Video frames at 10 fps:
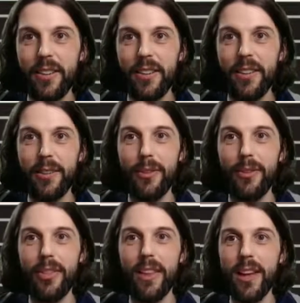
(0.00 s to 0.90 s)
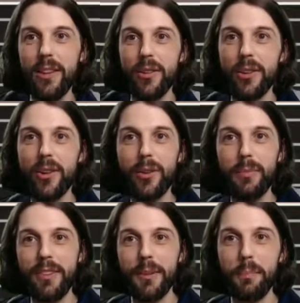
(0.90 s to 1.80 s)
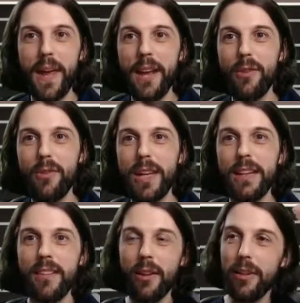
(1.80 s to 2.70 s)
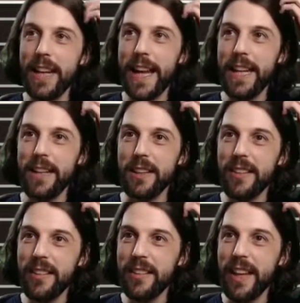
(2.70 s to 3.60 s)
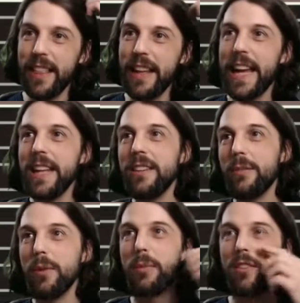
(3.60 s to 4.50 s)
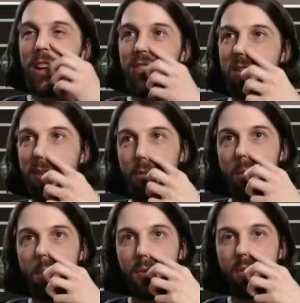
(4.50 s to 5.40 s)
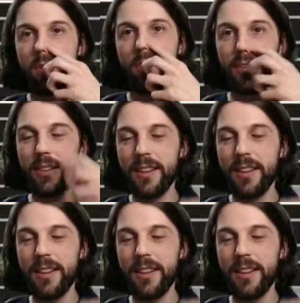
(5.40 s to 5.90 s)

So, there you go, Mr. Penguin is our Lanius, and the Lanius will be stationed in the weapons